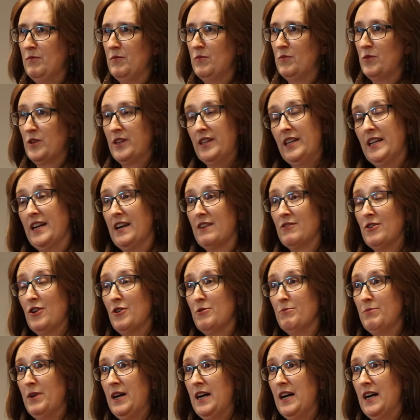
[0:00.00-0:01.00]
within our
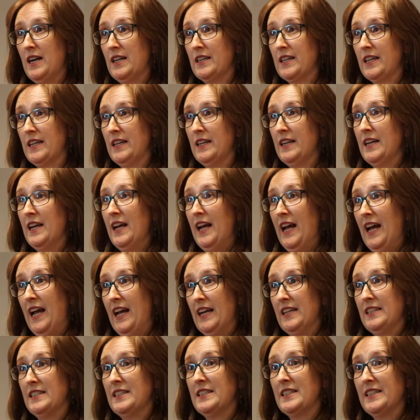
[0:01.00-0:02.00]
own party
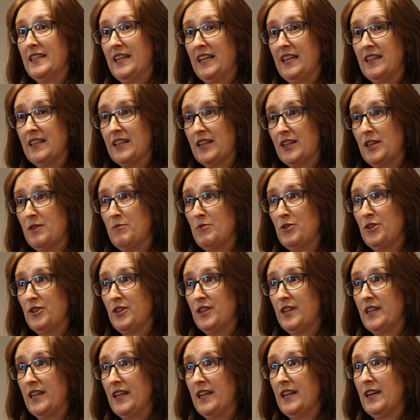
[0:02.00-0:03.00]
and in the
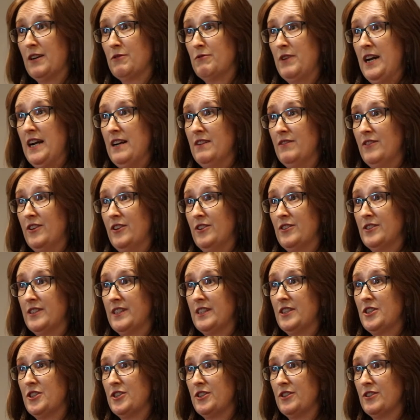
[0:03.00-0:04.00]
community around
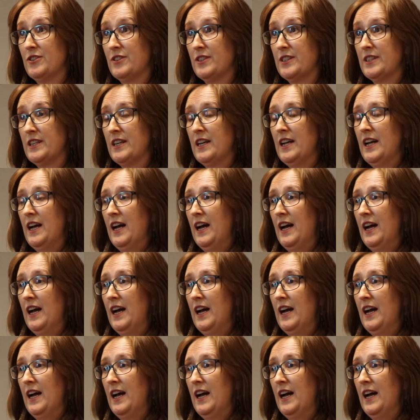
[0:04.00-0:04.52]
those issues.